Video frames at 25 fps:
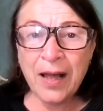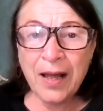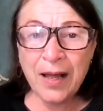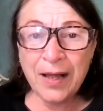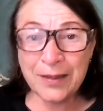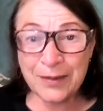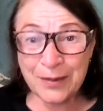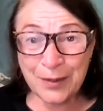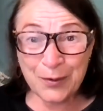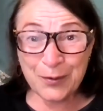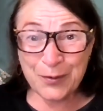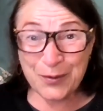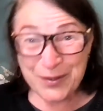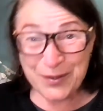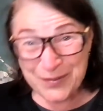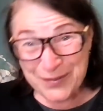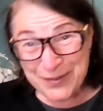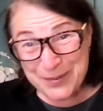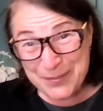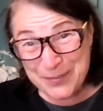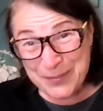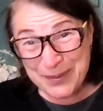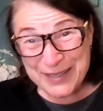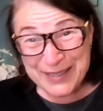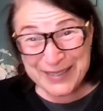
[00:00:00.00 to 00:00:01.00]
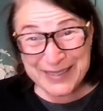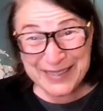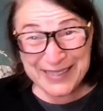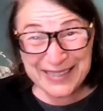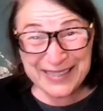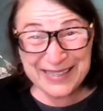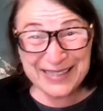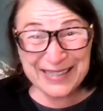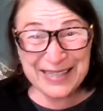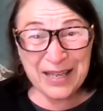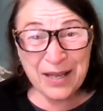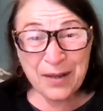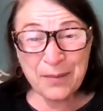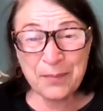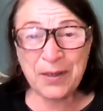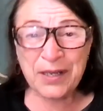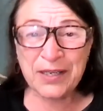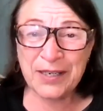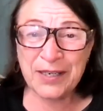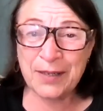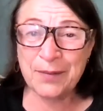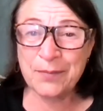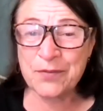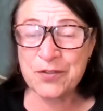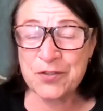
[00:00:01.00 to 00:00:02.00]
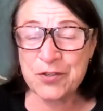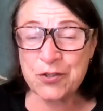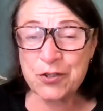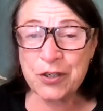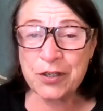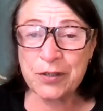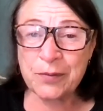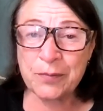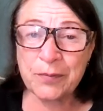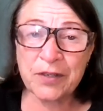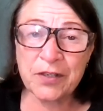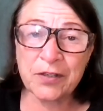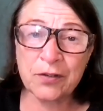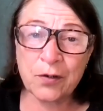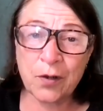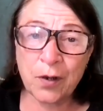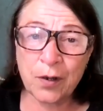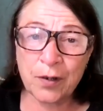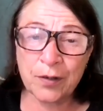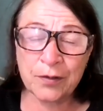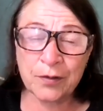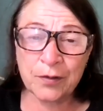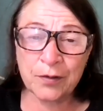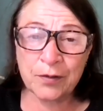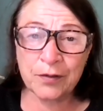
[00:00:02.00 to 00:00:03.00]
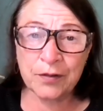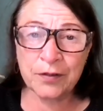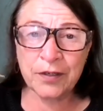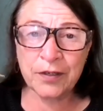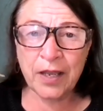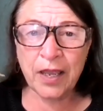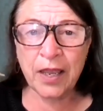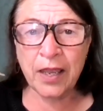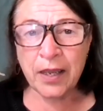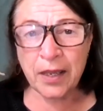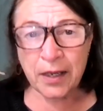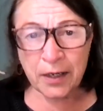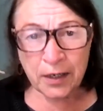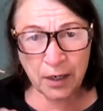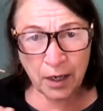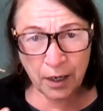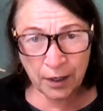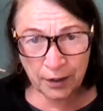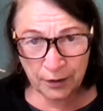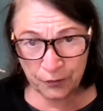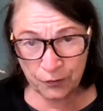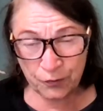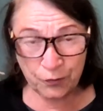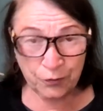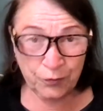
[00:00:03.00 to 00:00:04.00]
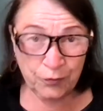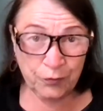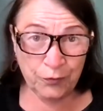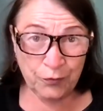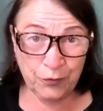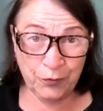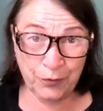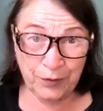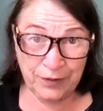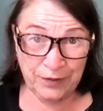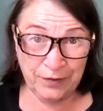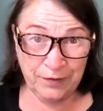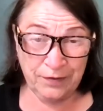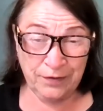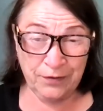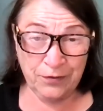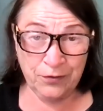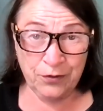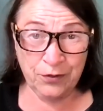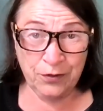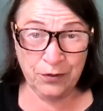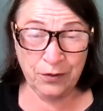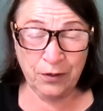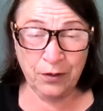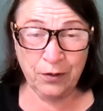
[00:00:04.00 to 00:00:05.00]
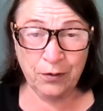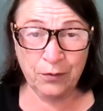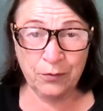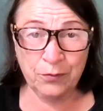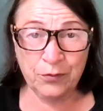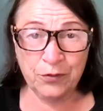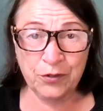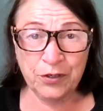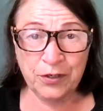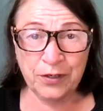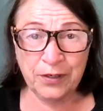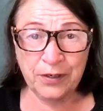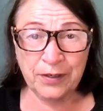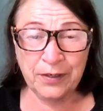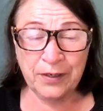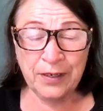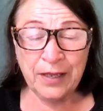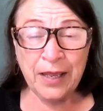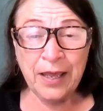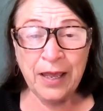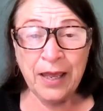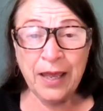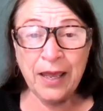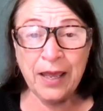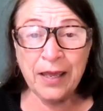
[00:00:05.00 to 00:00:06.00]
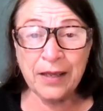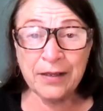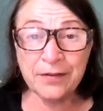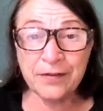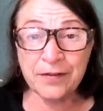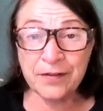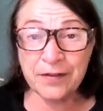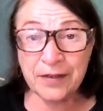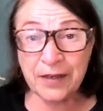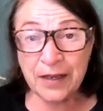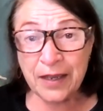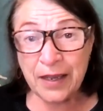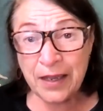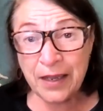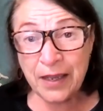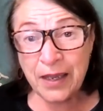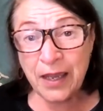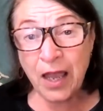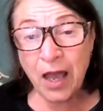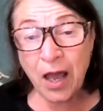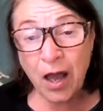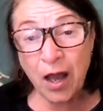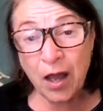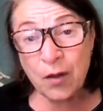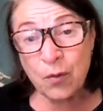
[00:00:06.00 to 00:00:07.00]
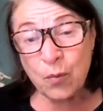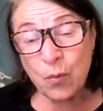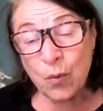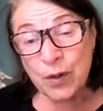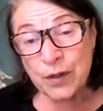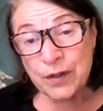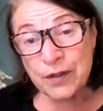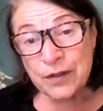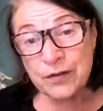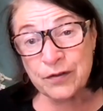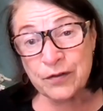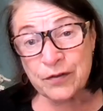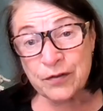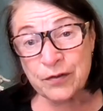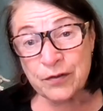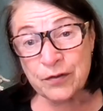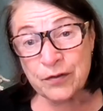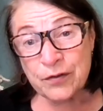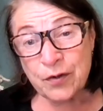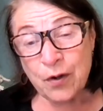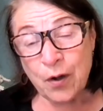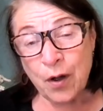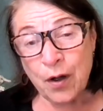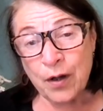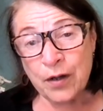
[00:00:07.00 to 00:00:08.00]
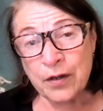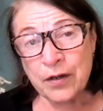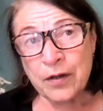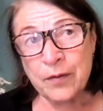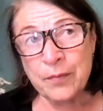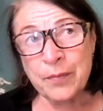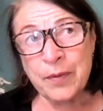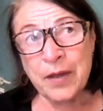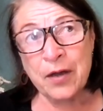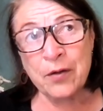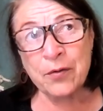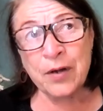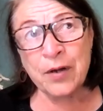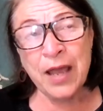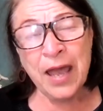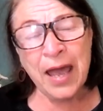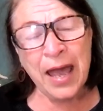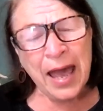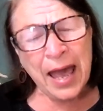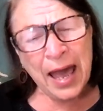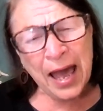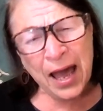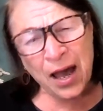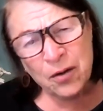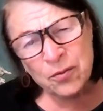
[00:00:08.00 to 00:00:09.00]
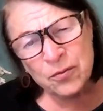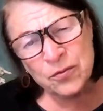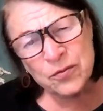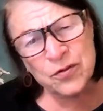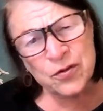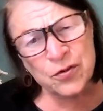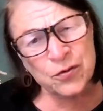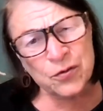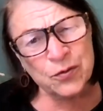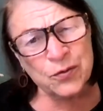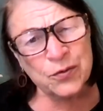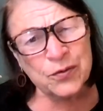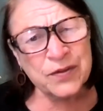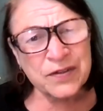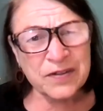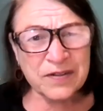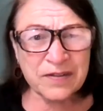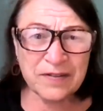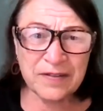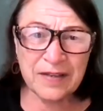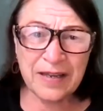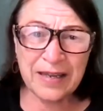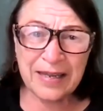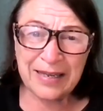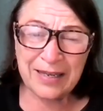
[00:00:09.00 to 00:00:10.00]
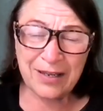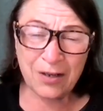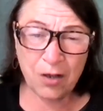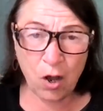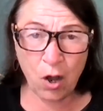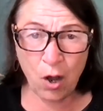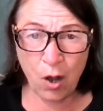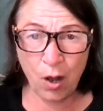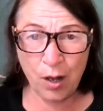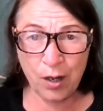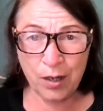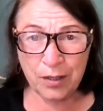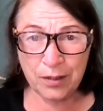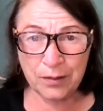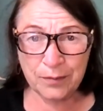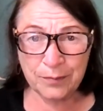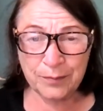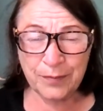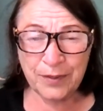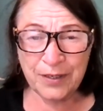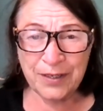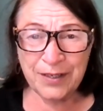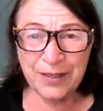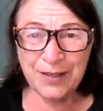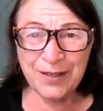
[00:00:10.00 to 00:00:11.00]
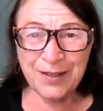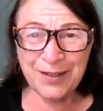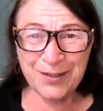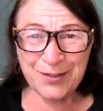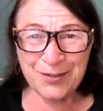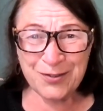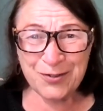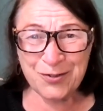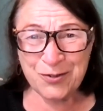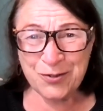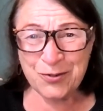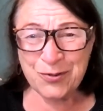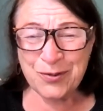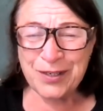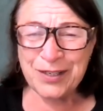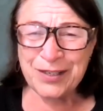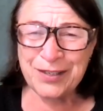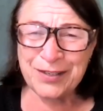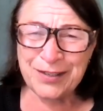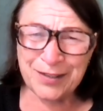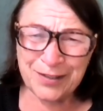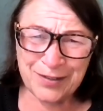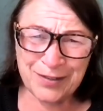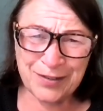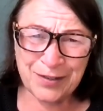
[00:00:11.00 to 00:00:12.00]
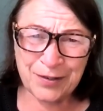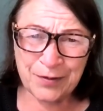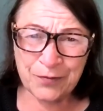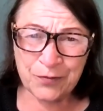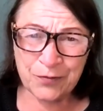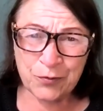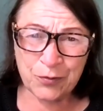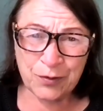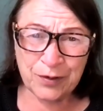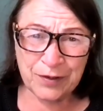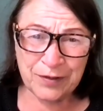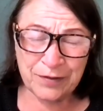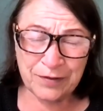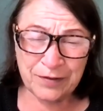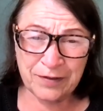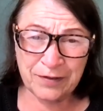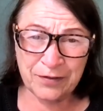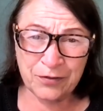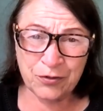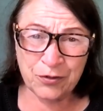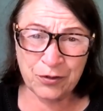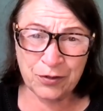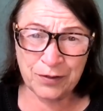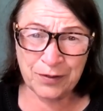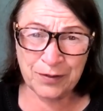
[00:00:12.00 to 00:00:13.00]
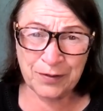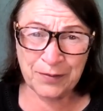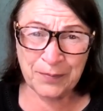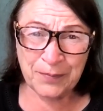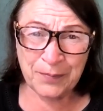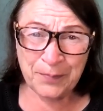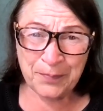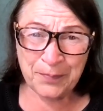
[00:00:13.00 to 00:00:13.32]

Hello, everybody. My name's Jean McDonald, and I do transition coaching. And today I wanted to talk about how to stay calm during a tough transition.